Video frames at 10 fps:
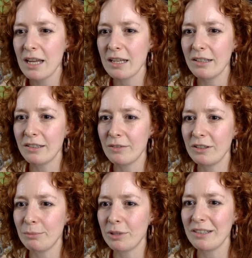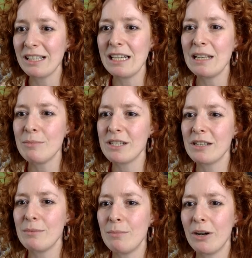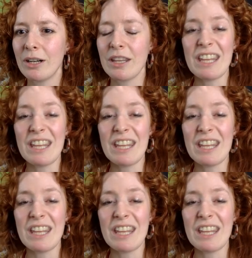Kinder stuff is surprisingly limited in America.